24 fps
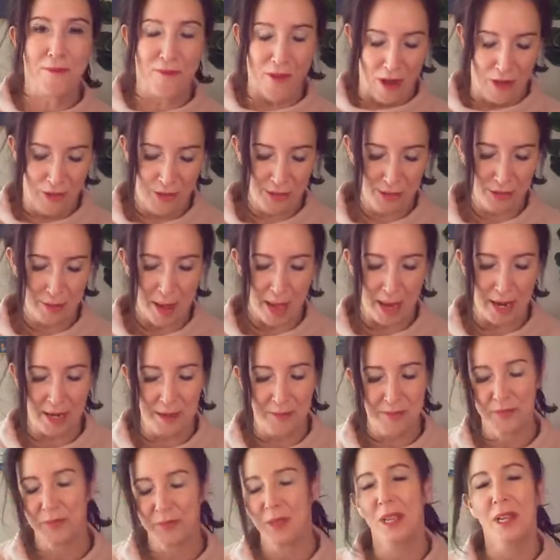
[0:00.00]
favorite things about it.
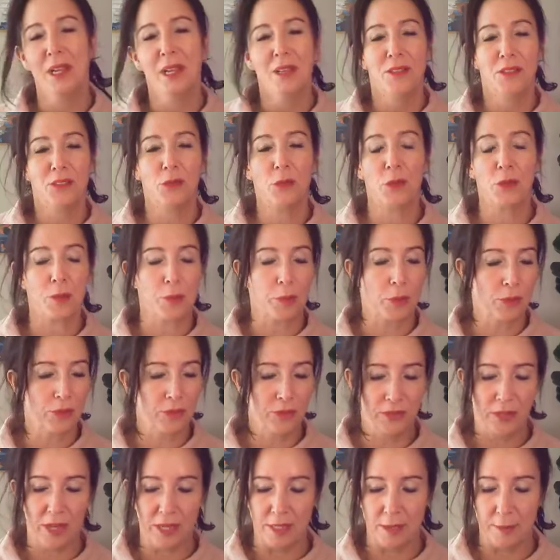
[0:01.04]
This is what the
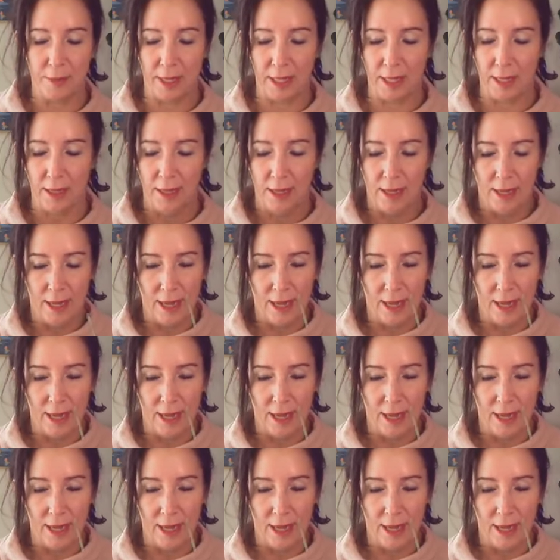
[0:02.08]
person said to me.